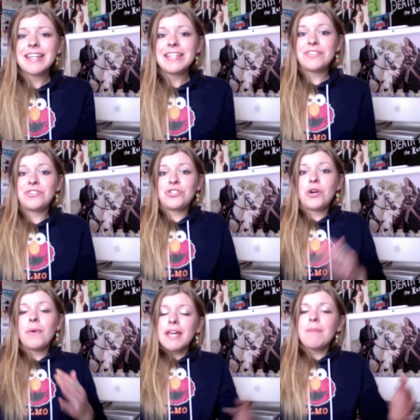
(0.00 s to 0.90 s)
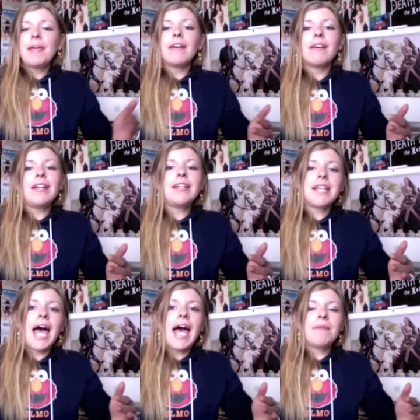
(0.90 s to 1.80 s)
is showing a period in
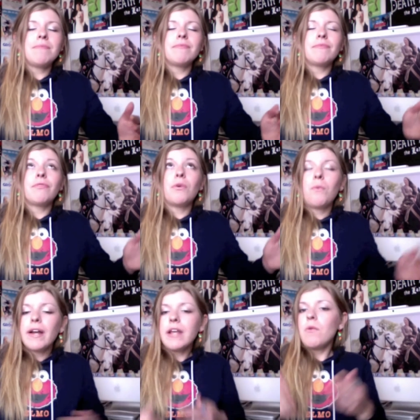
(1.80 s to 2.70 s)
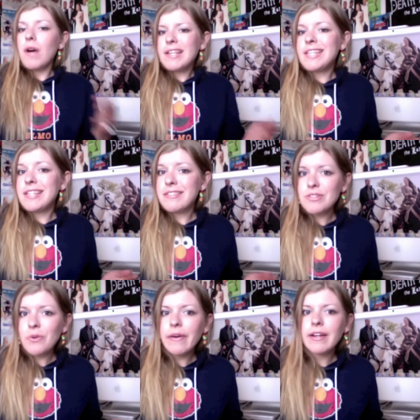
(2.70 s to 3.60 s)
time for what it was
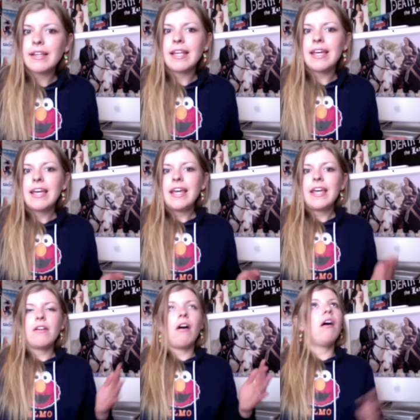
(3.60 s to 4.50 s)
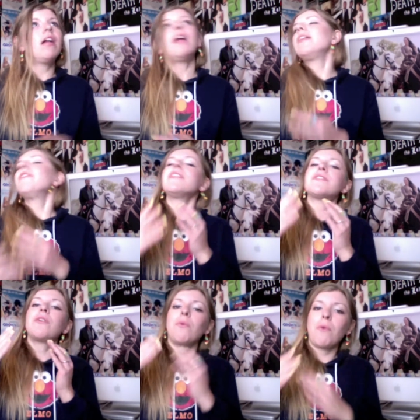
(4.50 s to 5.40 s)
historically in all of
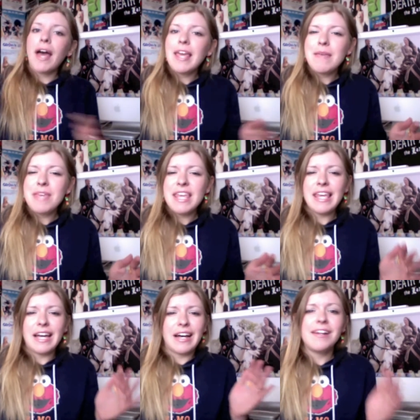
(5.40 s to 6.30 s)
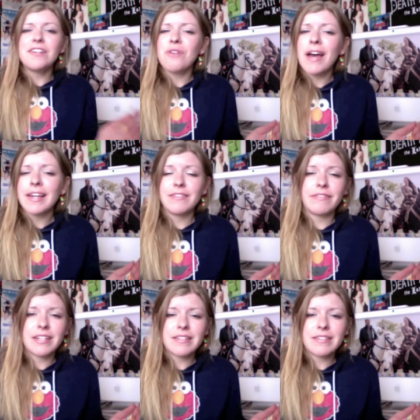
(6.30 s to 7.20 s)
its grimy
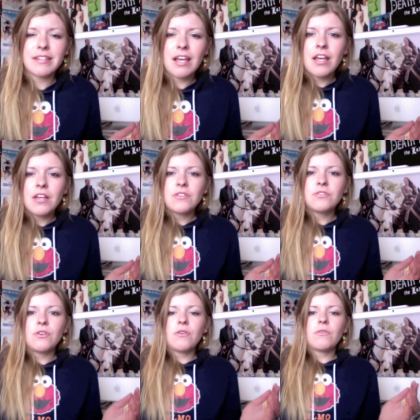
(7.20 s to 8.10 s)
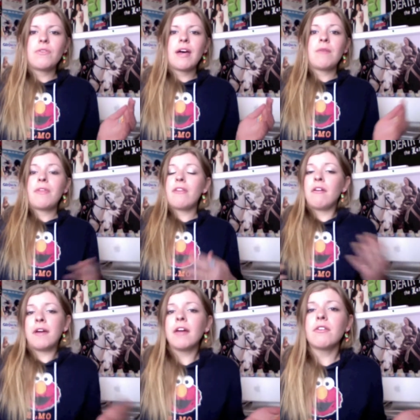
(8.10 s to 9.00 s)
unattractiveness, so that when
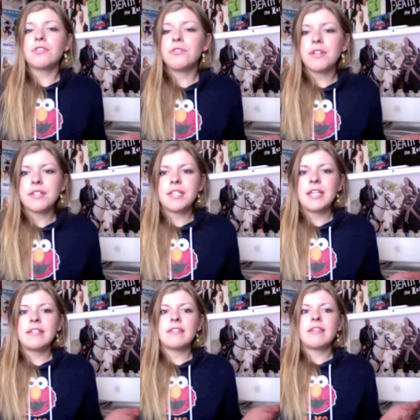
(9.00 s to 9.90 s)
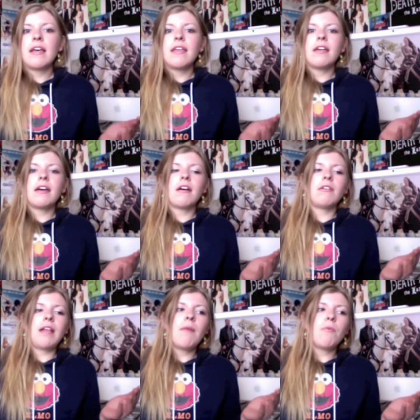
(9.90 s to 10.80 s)
there are arrow shooting scenes, they are
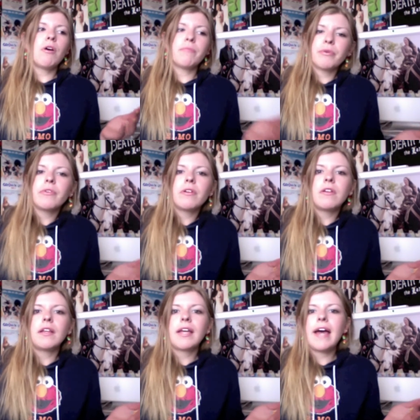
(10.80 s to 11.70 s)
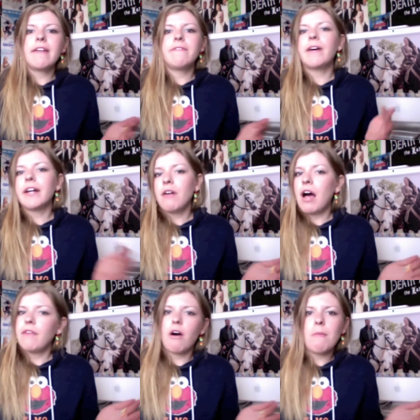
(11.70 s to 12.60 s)
a lot more brutal and kind of fire
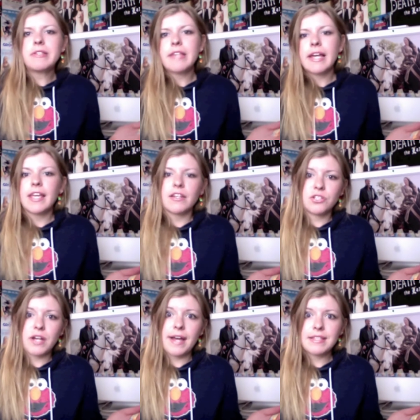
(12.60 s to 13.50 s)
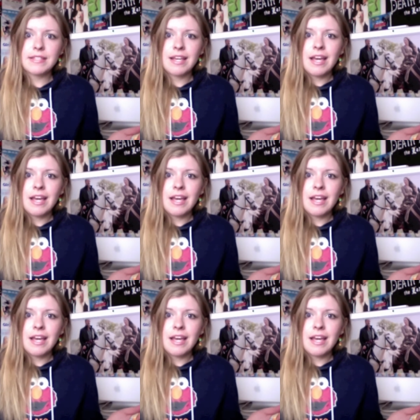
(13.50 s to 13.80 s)
off almost like gunshots.